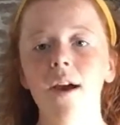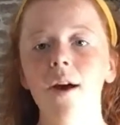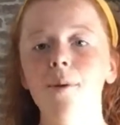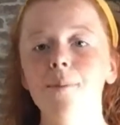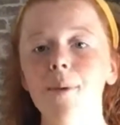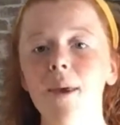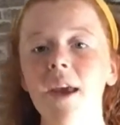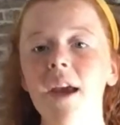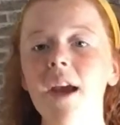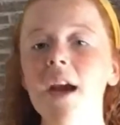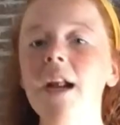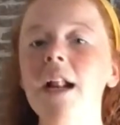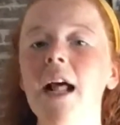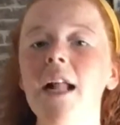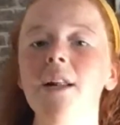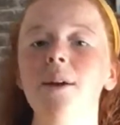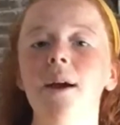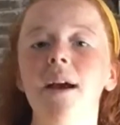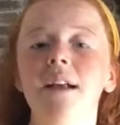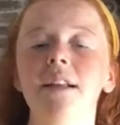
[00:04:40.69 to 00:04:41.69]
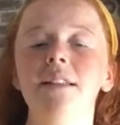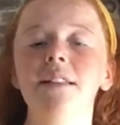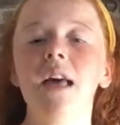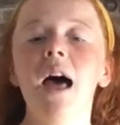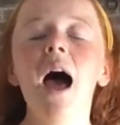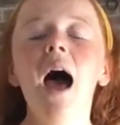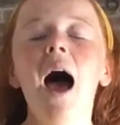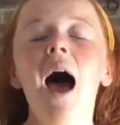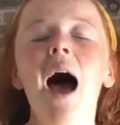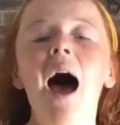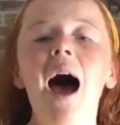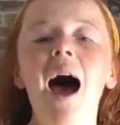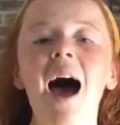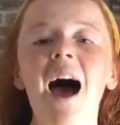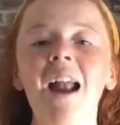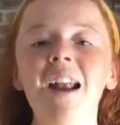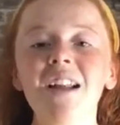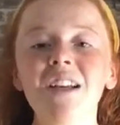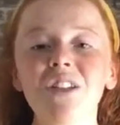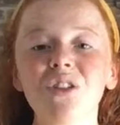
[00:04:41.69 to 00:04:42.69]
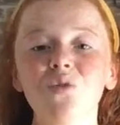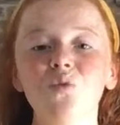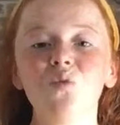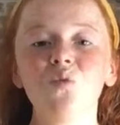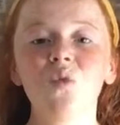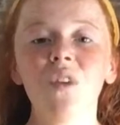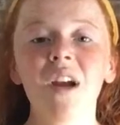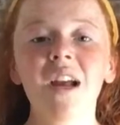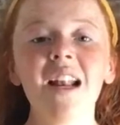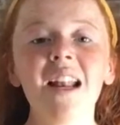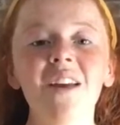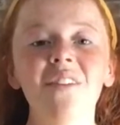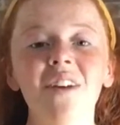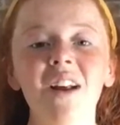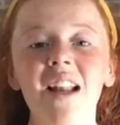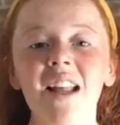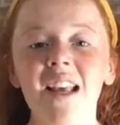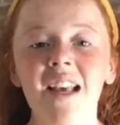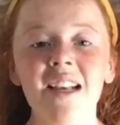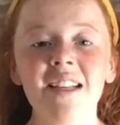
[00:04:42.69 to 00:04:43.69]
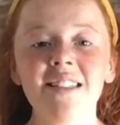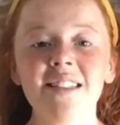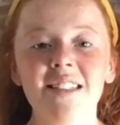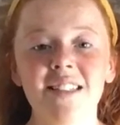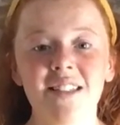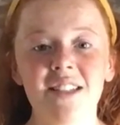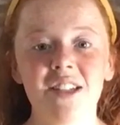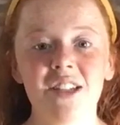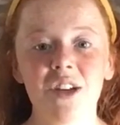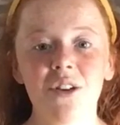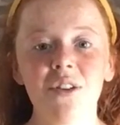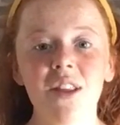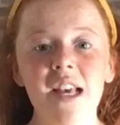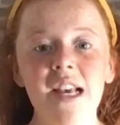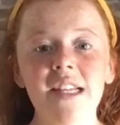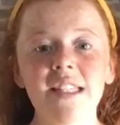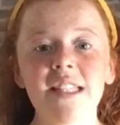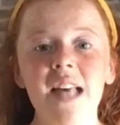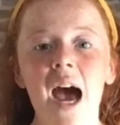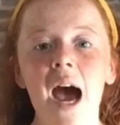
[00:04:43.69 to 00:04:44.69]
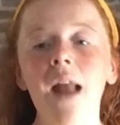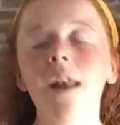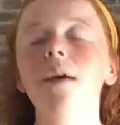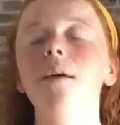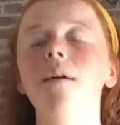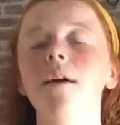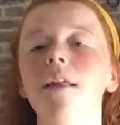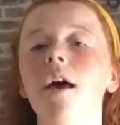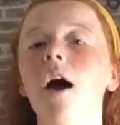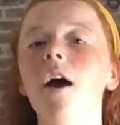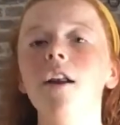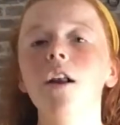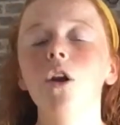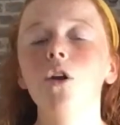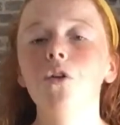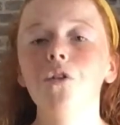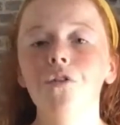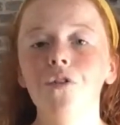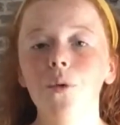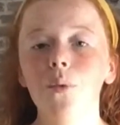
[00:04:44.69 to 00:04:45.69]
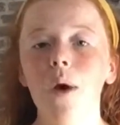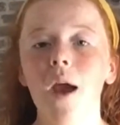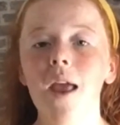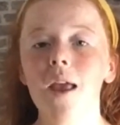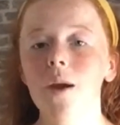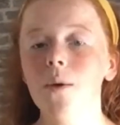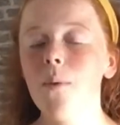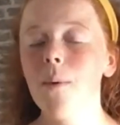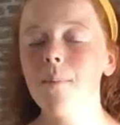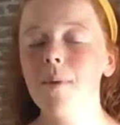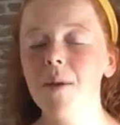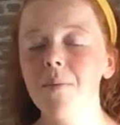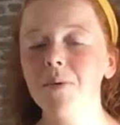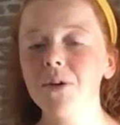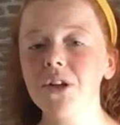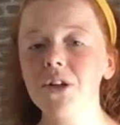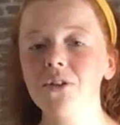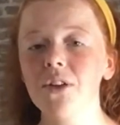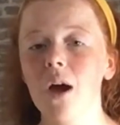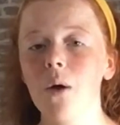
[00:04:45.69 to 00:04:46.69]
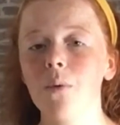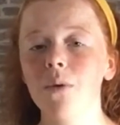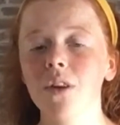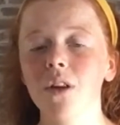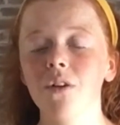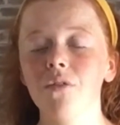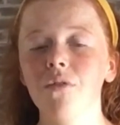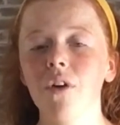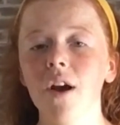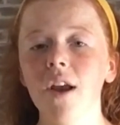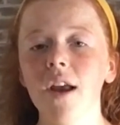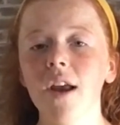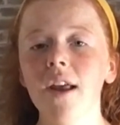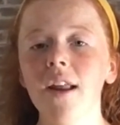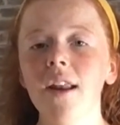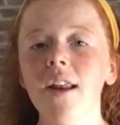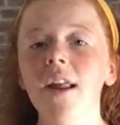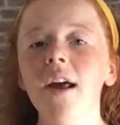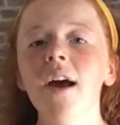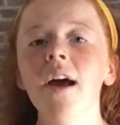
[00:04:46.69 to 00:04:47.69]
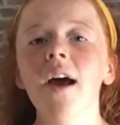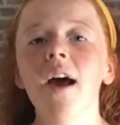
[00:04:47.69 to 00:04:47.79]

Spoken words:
It'll be here anyways, and it's really easy to do this, and I love the way when people do that with their writing.